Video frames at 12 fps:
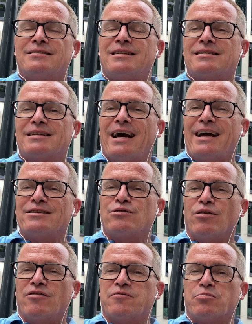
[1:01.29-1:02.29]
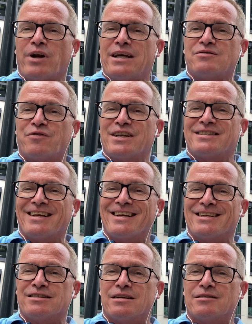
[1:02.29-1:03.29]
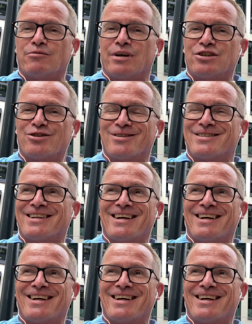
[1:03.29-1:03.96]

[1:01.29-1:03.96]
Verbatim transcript: this kind of price fixing situations.